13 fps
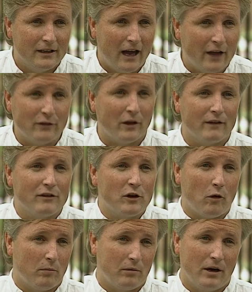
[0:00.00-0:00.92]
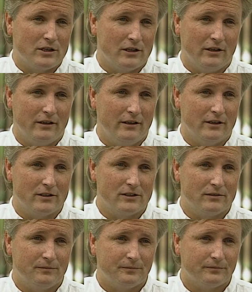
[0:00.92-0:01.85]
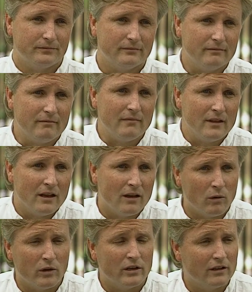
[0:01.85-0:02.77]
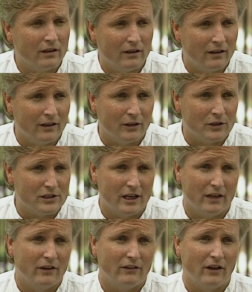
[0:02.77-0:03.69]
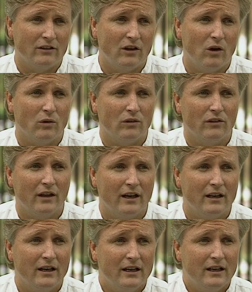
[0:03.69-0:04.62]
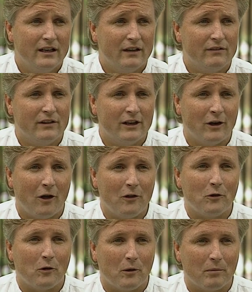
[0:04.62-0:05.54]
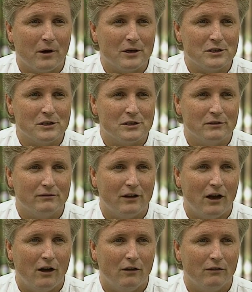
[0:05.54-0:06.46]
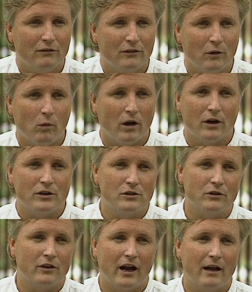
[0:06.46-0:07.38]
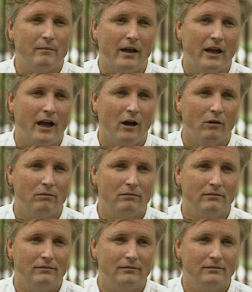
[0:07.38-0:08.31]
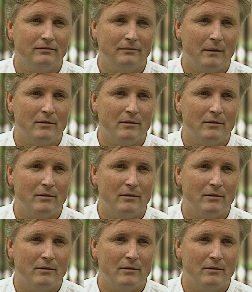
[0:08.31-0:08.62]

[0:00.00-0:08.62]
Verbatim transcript: I thought every corporation did this, only to understand that they don't, that if you get all the corporations involved, the one or two that I may help may